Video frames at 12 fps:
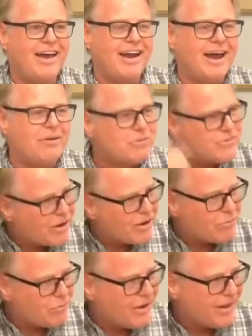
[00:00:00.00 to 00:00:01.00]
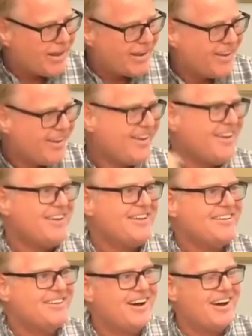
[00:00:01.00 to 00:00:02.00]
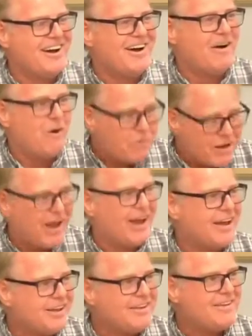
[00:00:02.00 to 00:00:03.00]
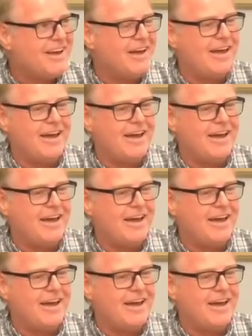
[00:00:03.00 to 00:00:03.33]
I was like, really? Okay.